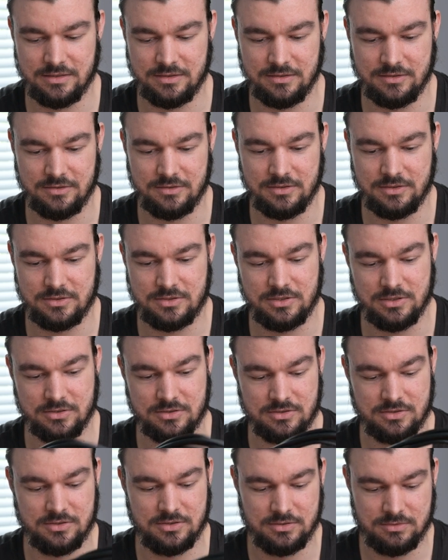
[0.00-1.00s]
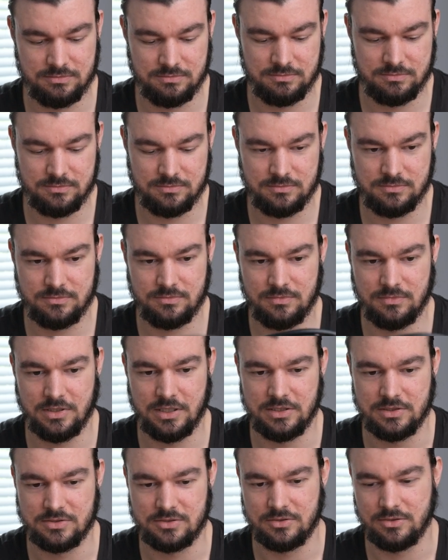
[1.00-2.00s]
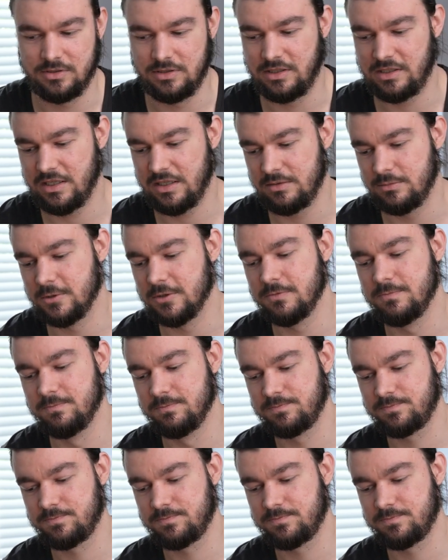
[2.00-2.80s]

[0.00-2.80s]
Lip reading: and it's just a nice sturdy cable.